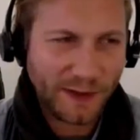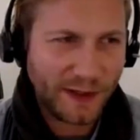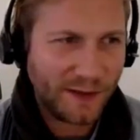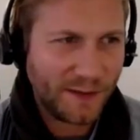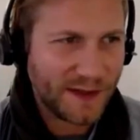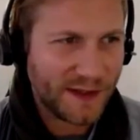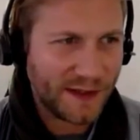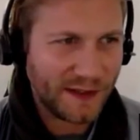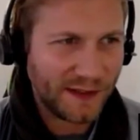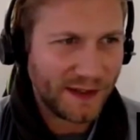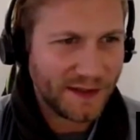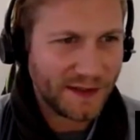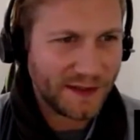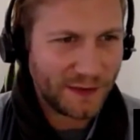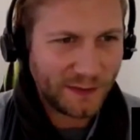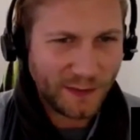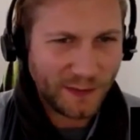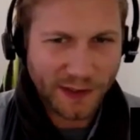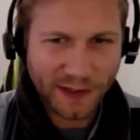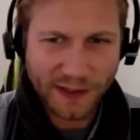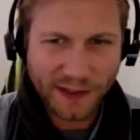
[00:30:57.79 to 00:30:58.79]
My name is Anna
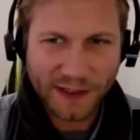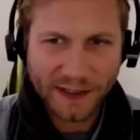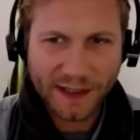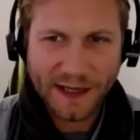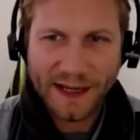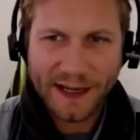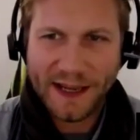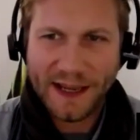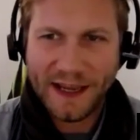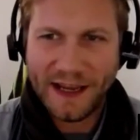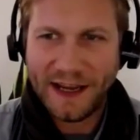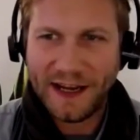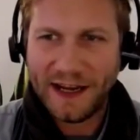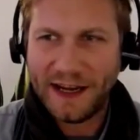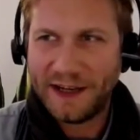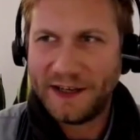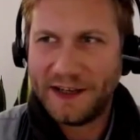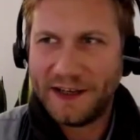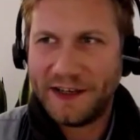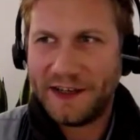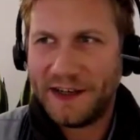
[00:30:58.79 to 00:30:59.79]
Solberg,
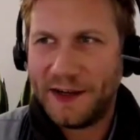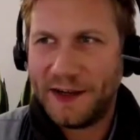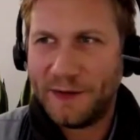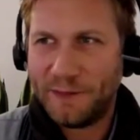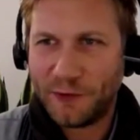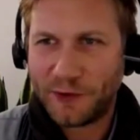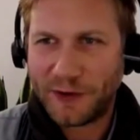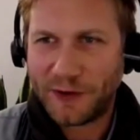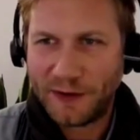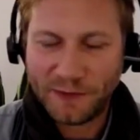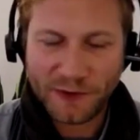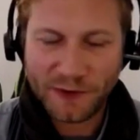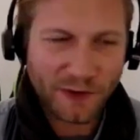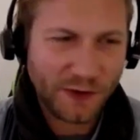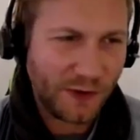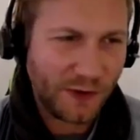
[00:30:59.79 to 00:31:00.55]
and I'm working